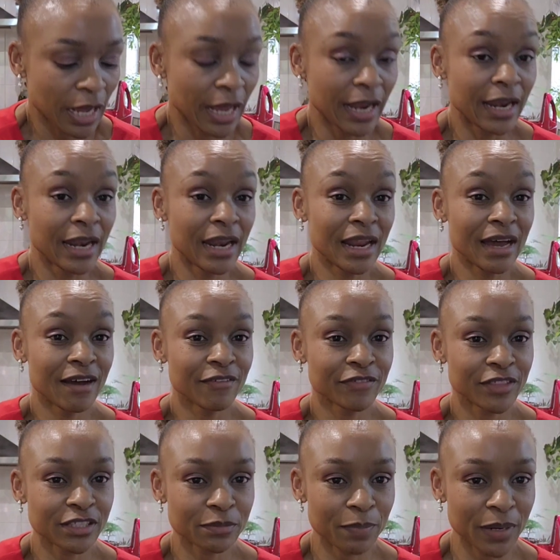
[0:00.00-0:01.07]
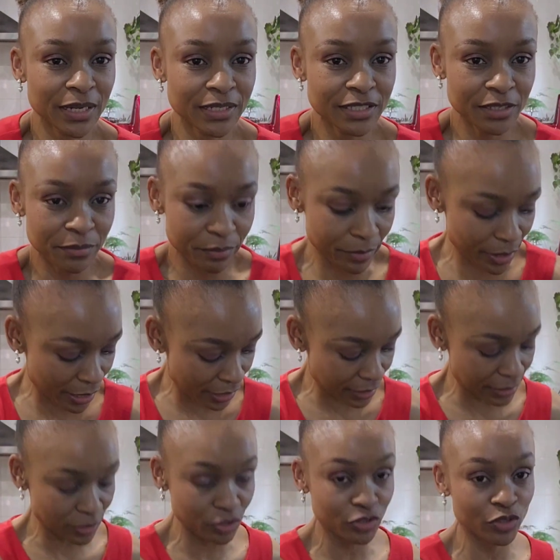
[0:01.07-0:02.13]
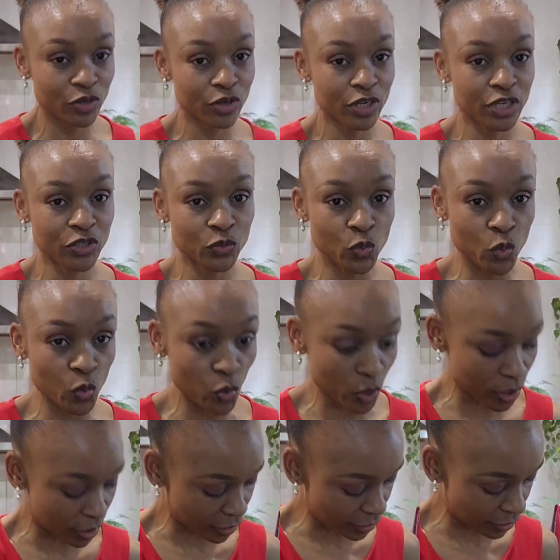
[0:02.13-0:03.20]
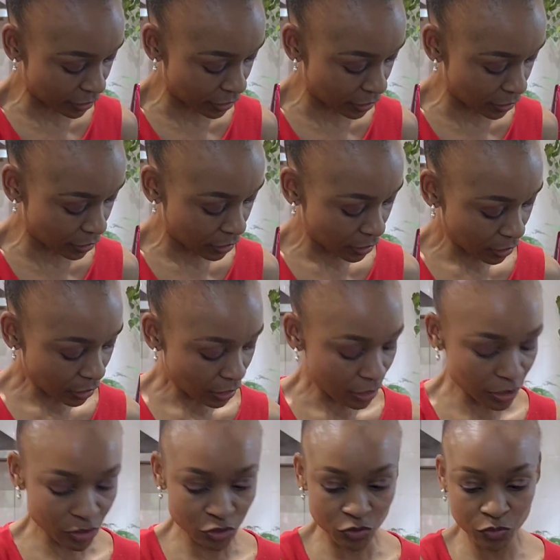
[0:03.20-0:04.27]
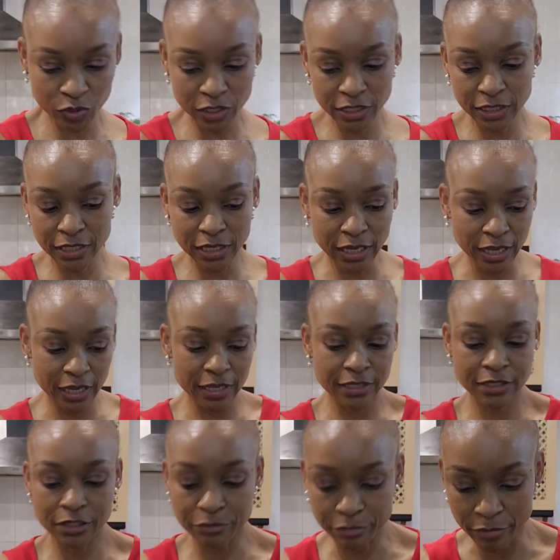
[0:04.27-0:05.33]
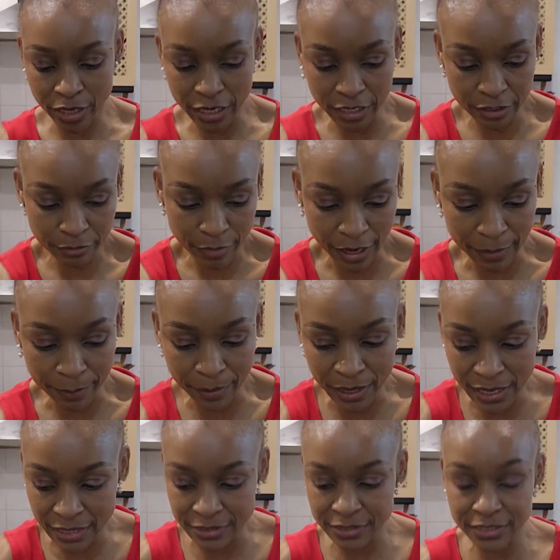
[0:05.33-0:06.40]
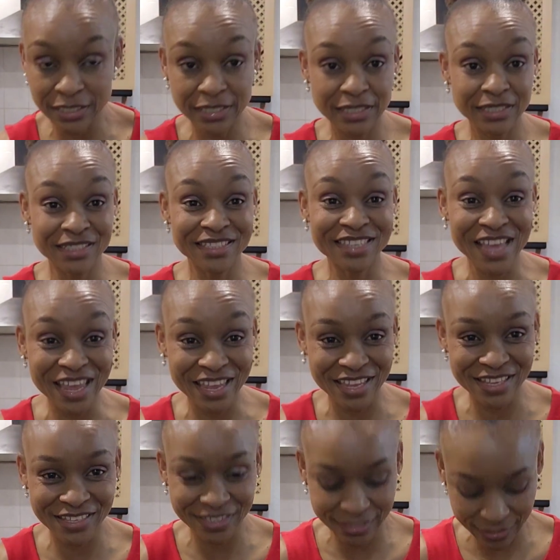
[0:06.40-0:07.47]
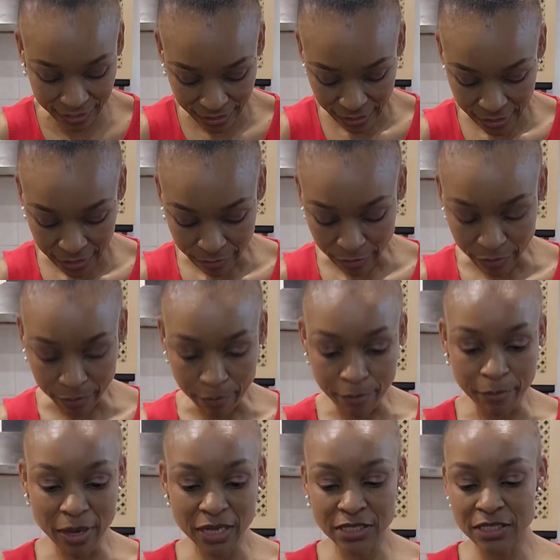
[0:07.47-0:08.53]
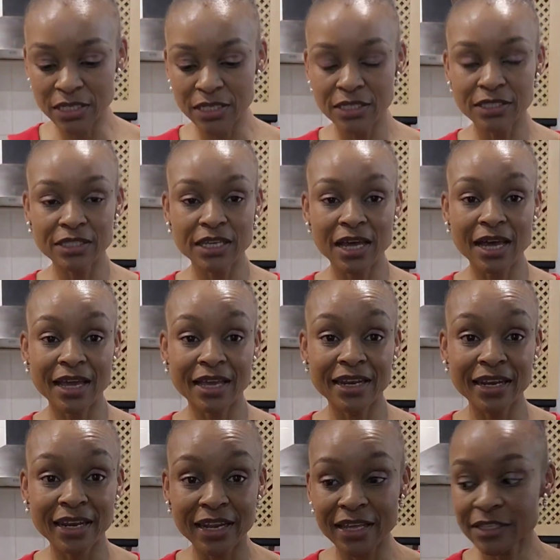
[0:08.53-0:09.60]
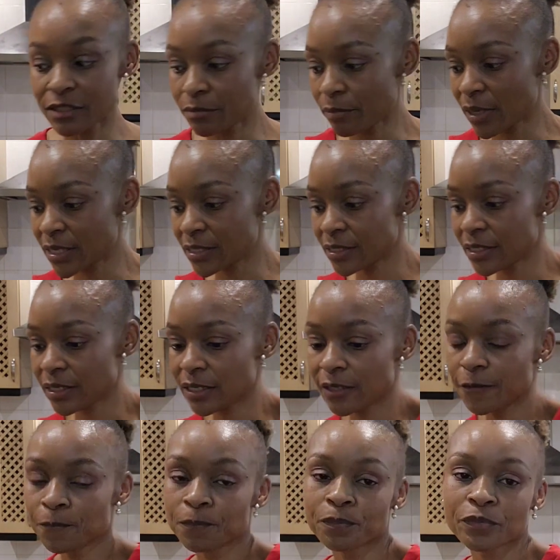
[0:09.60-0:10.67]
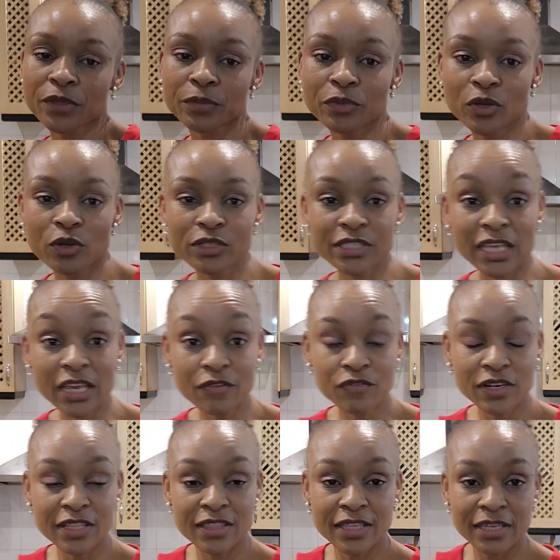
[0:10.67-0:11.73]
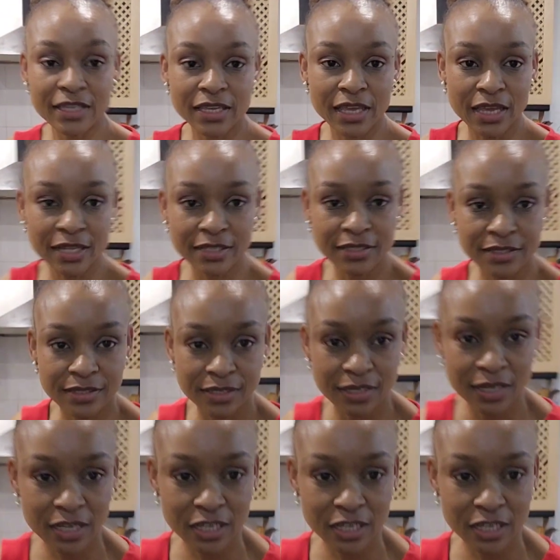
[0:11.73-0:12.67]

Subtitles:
I love this planting mat. It works. It really has made my planting days much easier and less messy, because everything gets